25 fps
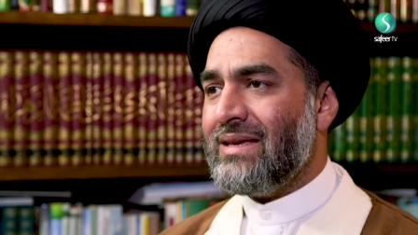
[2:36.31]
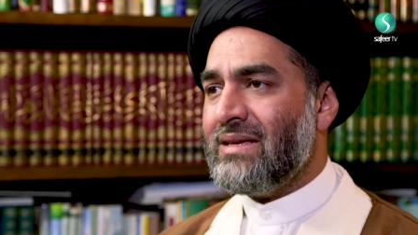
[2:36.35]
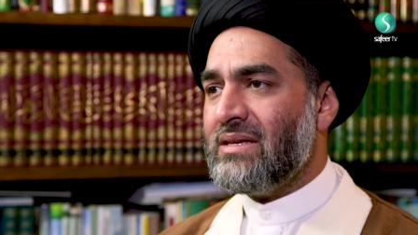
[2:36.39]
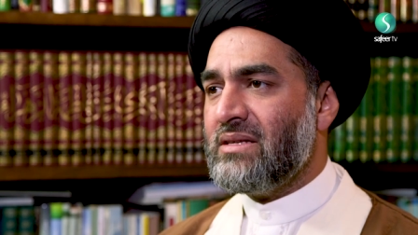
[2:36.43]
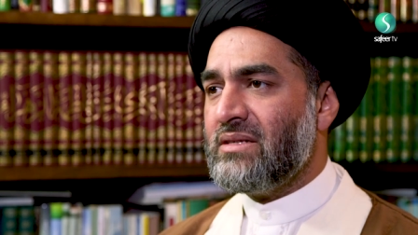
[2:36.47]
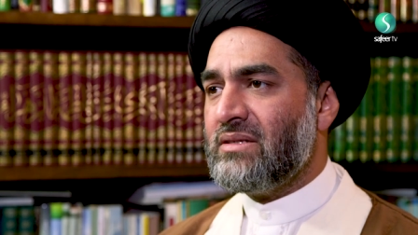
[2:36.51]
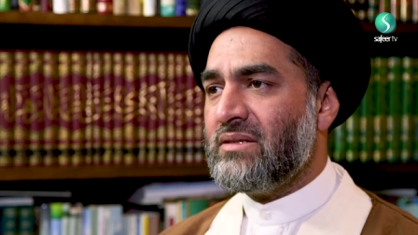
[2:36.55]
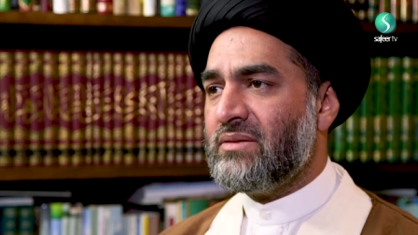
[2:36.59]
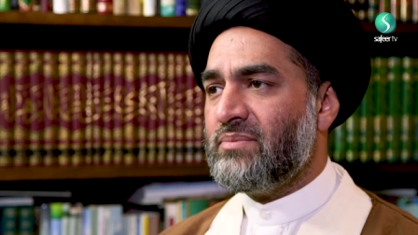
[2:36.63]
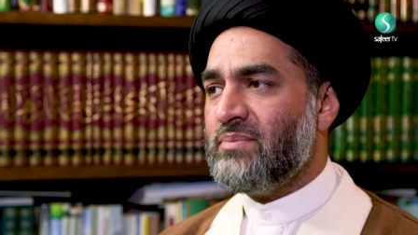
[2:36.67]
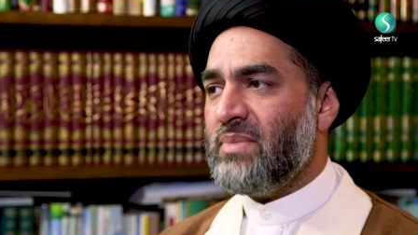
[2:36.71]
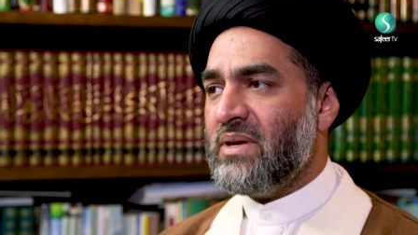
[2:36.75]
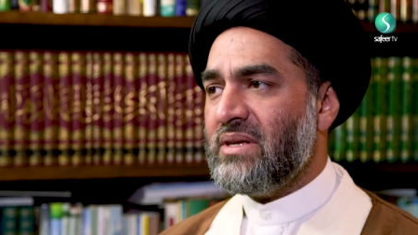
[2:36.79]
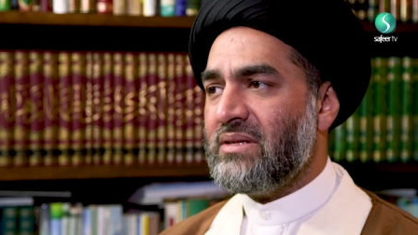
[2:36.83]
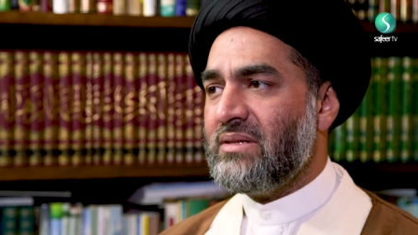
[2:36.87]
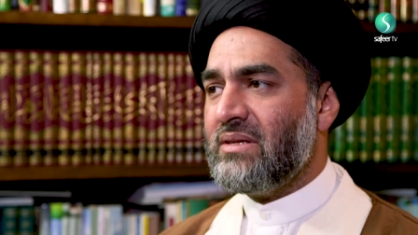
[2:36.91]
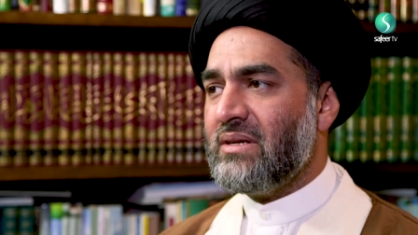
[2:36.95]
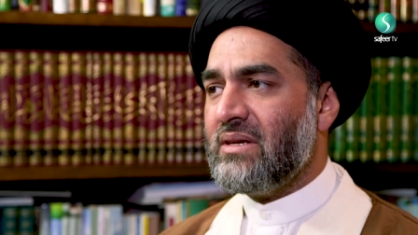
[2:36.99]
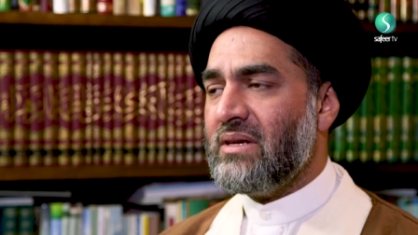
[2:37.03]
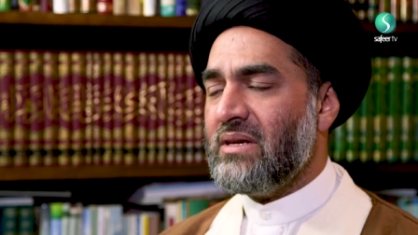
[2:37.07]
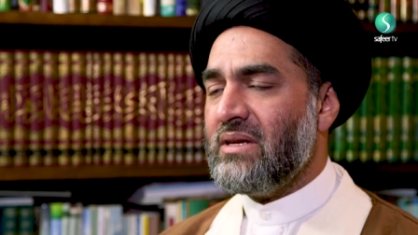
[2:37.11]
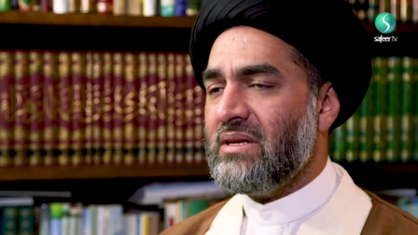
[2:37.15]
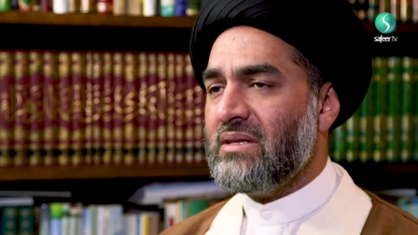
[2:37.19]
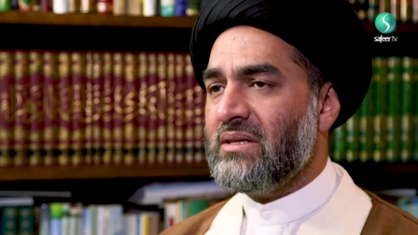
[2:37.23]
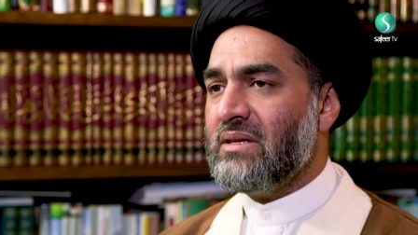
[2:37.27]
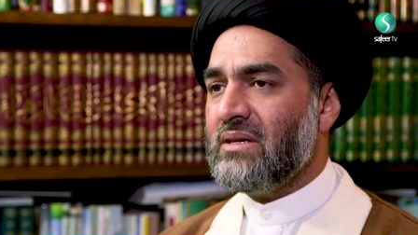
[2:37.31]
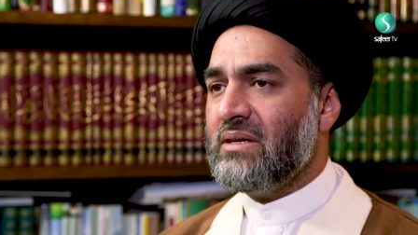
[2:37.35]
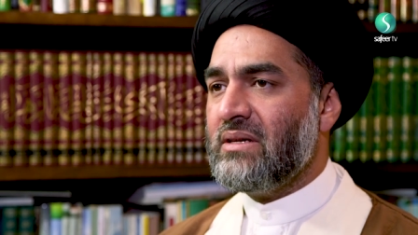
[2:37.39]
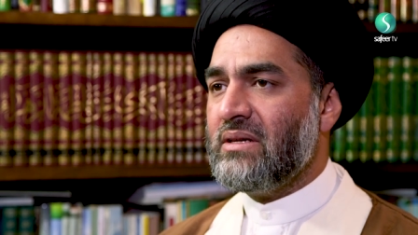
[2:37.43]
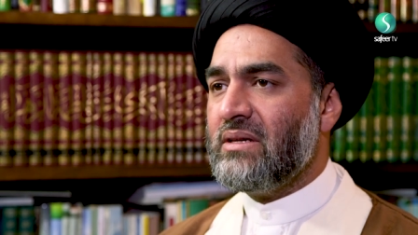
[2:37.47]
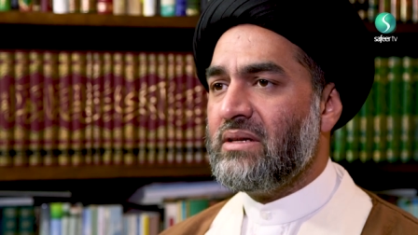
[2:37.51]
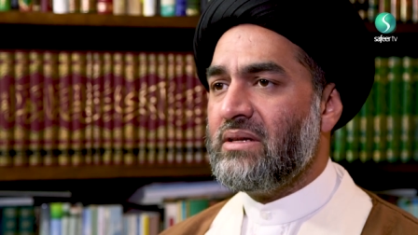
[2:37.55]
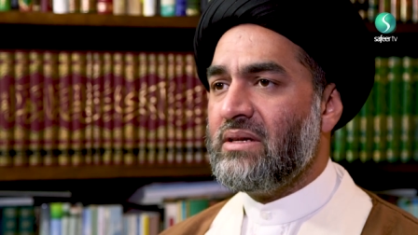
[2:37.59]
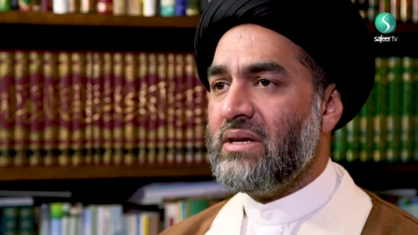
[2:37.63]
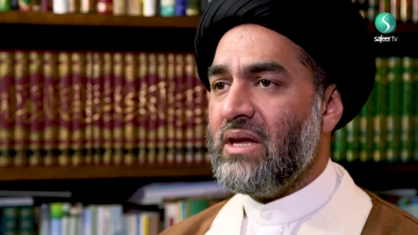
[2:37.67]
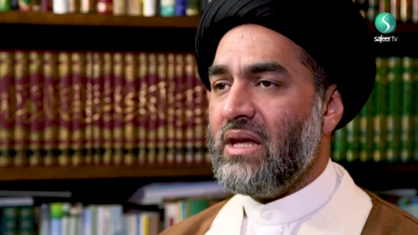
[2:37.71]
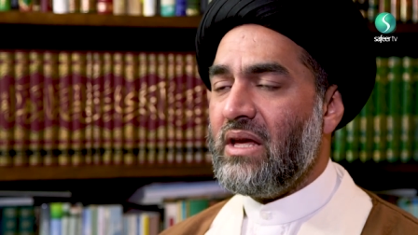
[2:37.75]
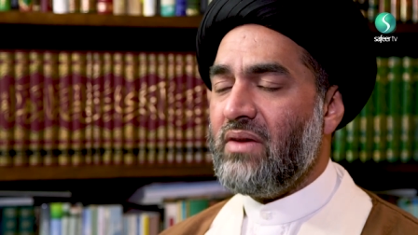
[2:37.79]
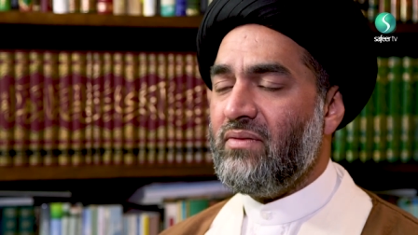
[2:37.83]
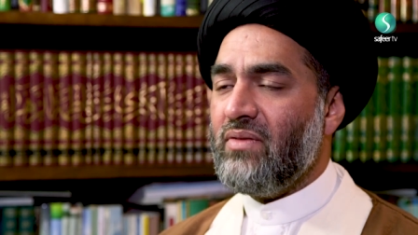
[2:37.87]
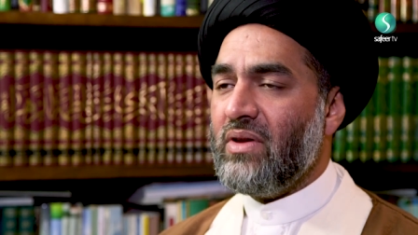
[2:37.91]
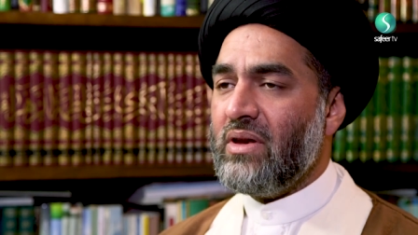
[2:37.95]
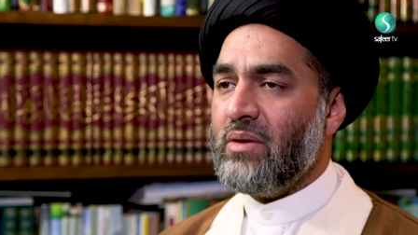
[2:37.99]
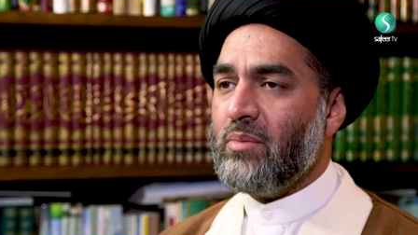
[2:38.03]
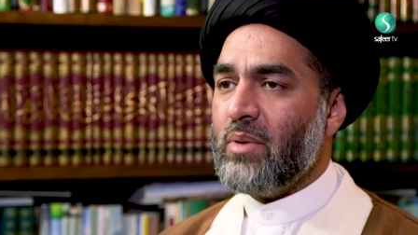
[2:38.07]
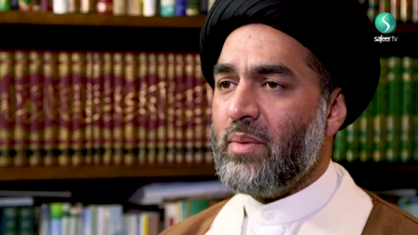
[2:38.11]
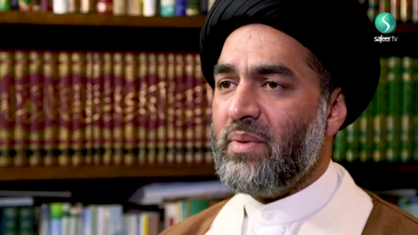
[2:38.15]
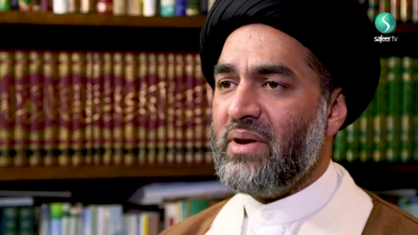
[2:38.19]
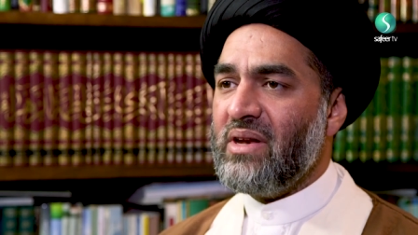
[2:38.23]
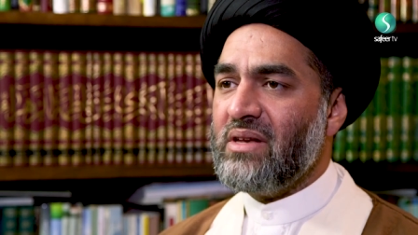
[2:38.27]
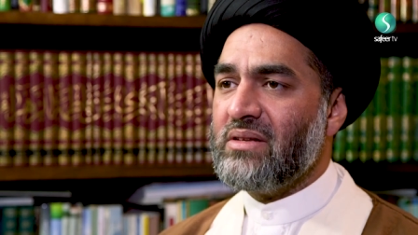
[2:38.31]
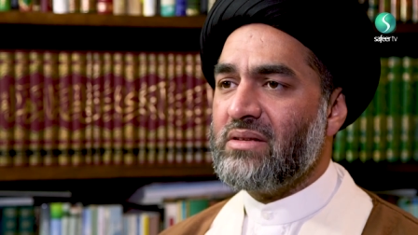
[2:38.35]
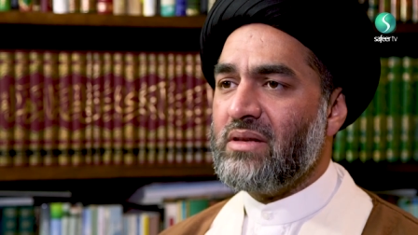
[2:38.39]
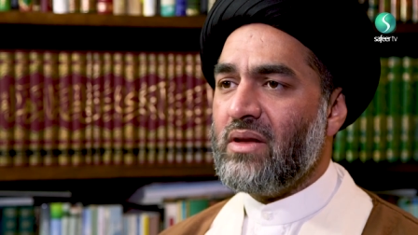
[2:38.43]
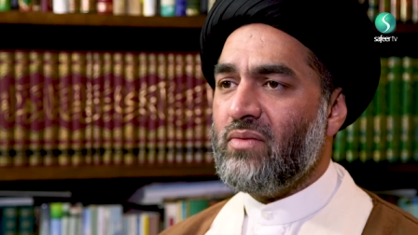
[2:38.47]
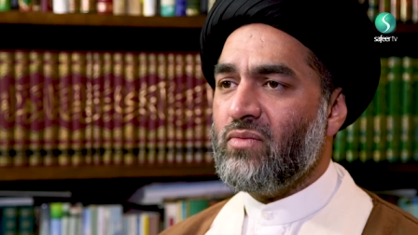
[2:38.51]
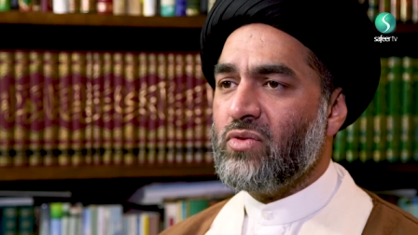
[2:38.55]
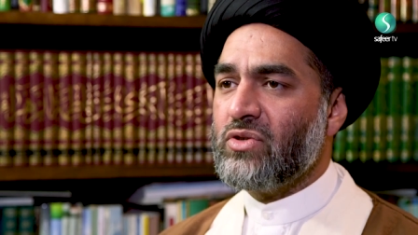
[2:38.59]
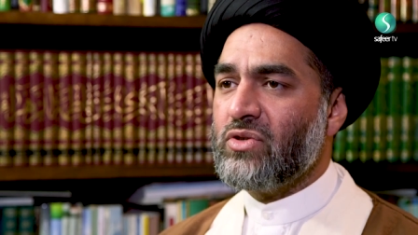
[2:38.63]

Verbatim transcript: is basically the day when Imam al-Islam